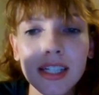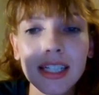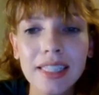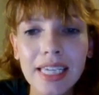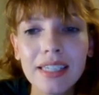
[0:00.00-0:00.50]
It's a
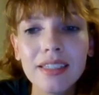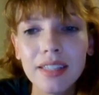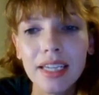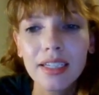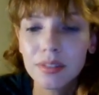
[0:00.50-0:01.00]
clean
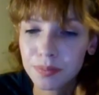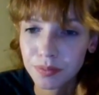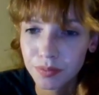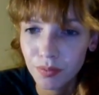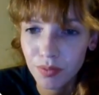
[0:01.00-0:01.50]
link
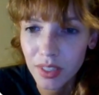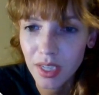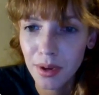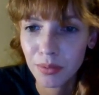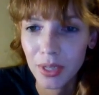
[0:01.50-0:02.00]

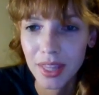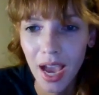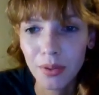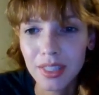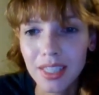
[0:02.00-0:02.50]

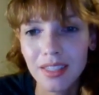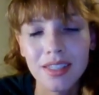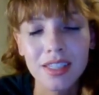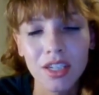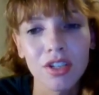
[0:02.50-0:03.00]
without the
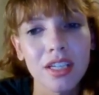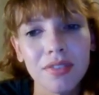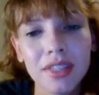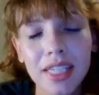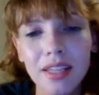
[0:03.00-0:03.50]
unnecessary
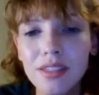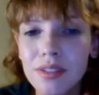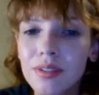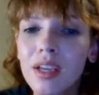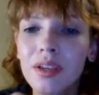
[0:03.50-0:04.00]
stuff at the end.